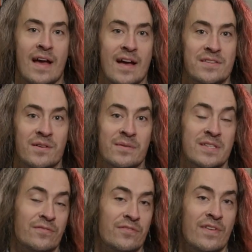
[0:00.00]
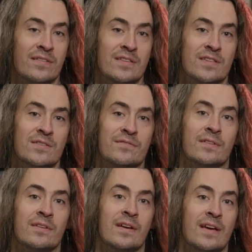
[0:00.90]
As always, if you found this
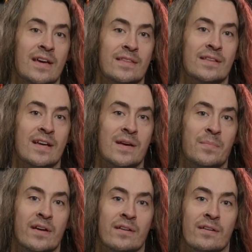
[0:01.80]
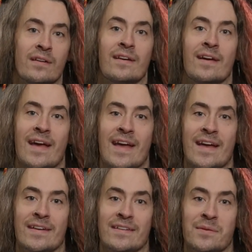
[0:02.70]
useful, hit the like button,
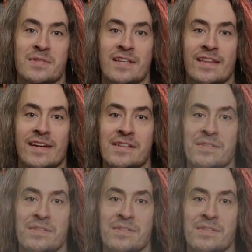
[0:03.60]
and we'll see you in the next